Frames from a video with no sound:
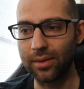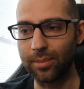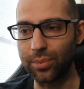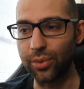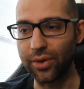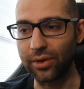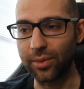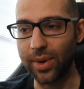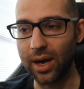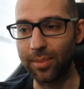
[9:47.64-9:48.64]
Blue
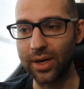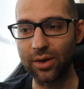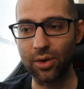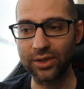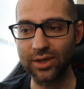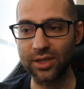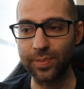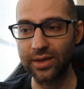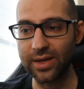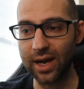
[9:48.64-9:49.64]
Thunder Bomb, but he calls it the
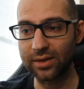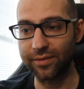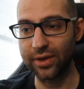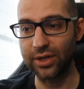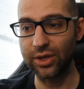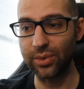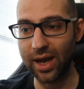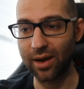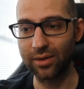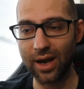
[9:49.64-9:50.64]
Spin Doctor for the 2
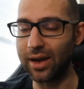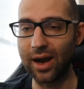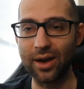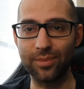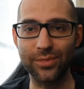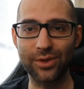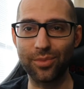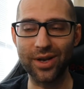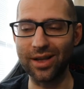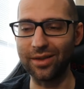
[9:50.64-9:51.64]
count. I
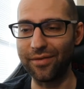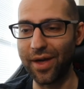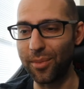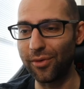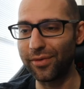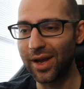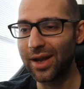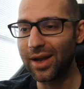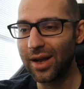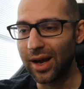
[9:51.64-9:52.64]
love that move.
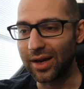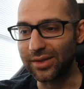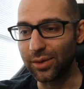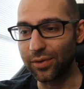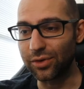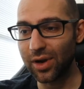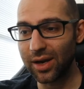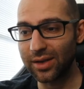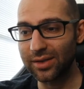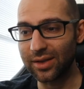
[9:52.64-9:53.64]
Silver
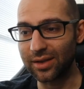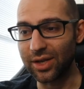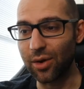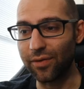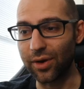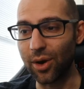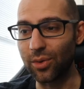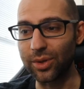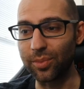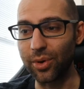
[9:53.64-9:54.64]
tries to go for an
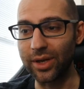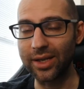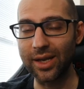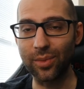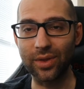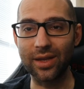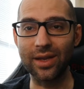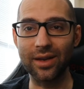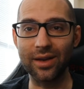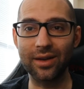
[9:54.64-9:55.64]
ode to Brody Lee with
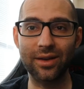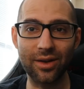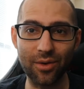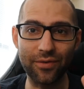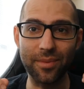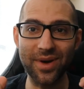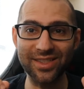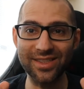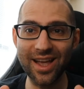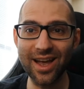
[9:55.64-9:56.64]
the going for the
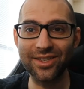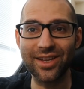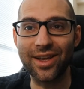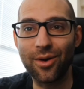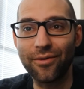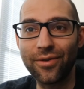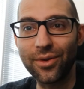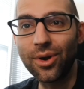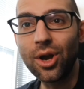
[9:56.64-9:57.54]
mustache and then going for the